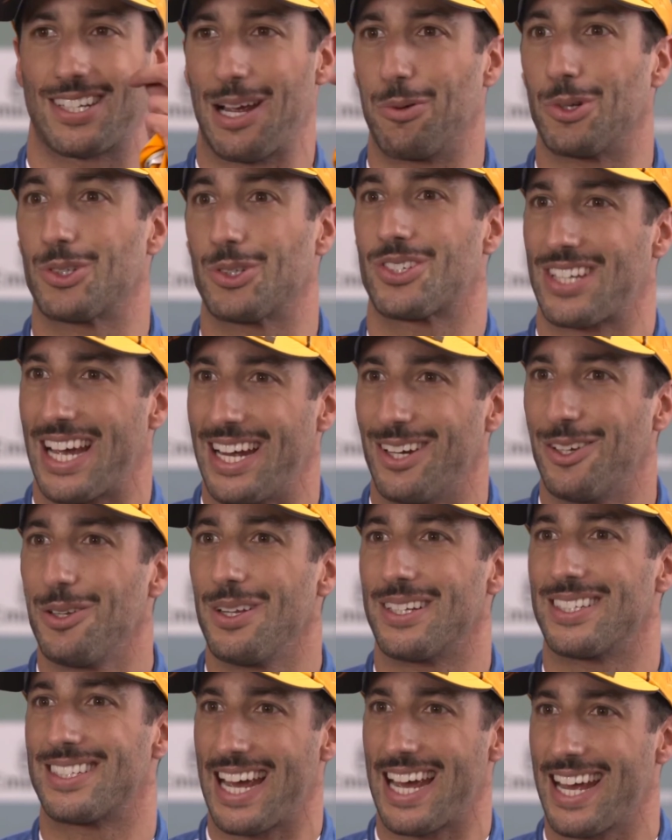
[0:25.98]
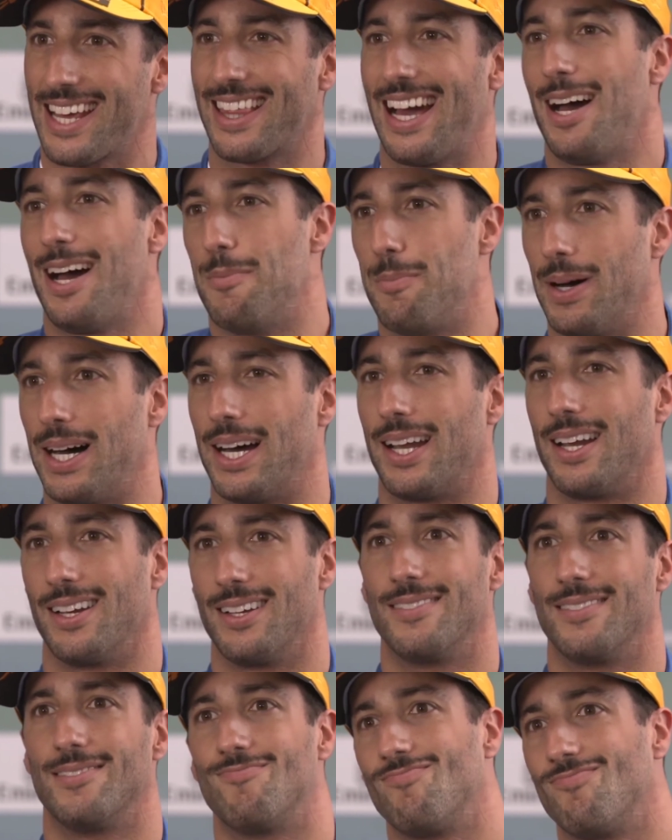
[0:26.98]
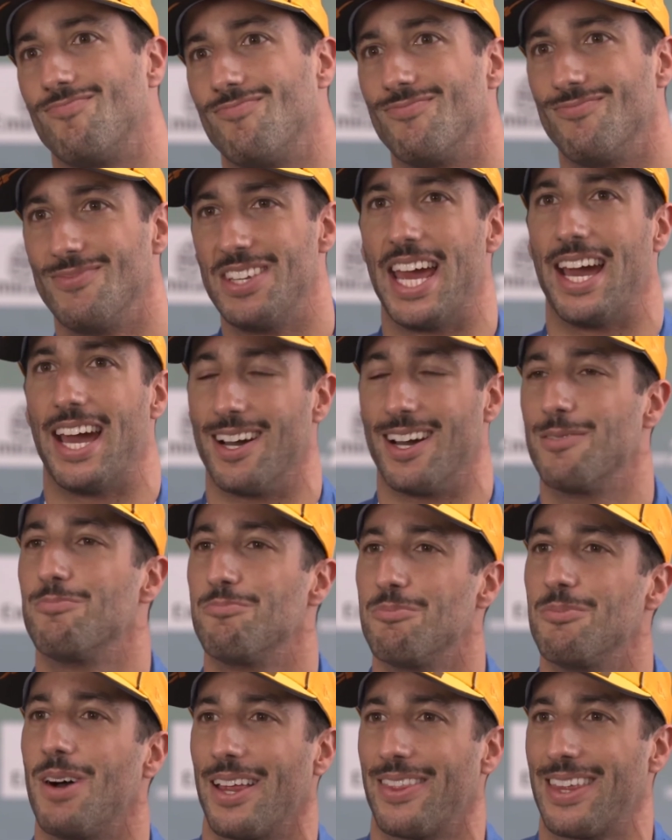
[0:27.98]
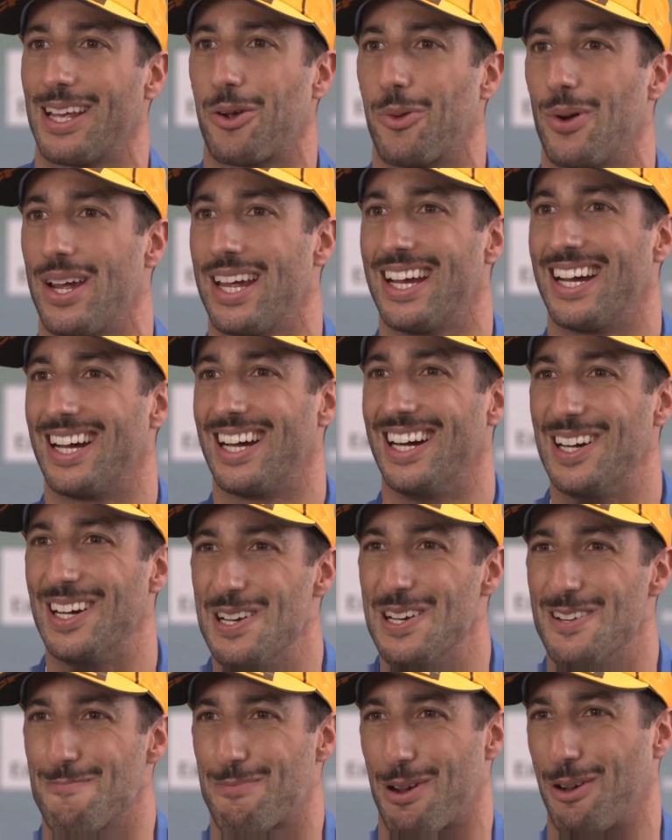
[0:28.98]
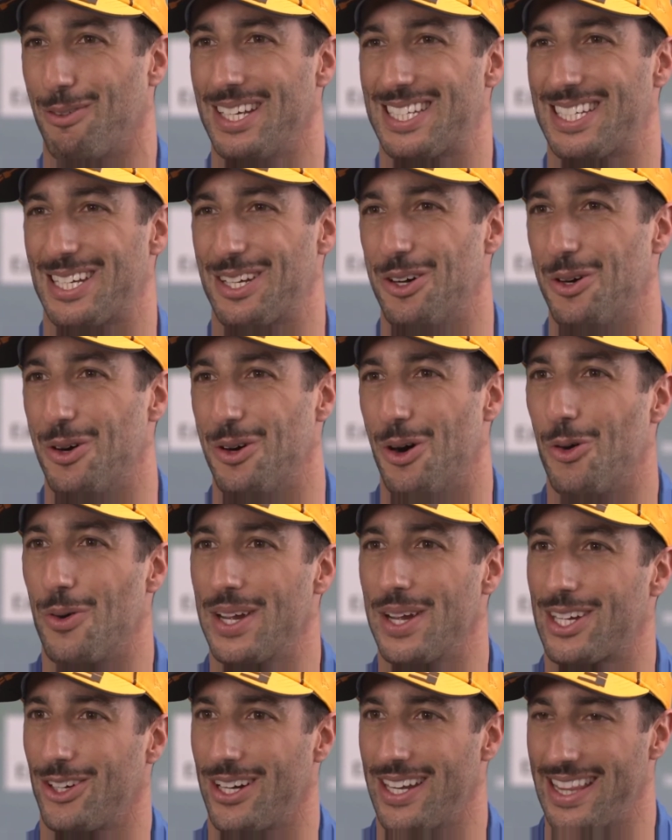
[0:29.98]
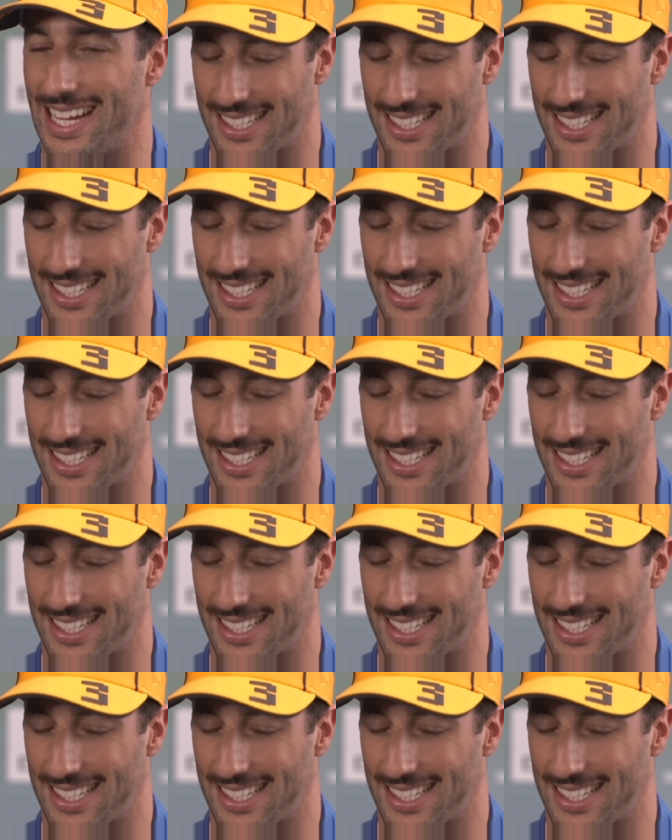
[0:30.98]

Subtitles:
settle and take that, but yeah, I think we probably did all we could in that